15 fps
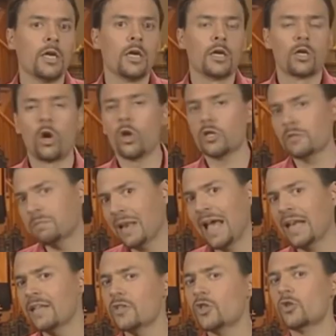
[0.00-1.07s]
God's plan
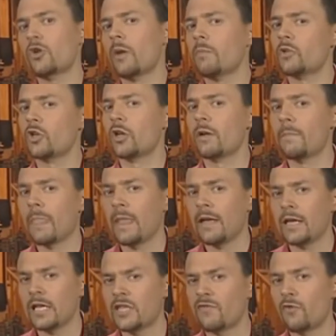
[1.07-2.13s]
in Scripture
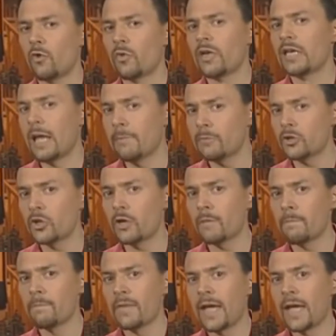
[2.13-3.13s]
is for redemption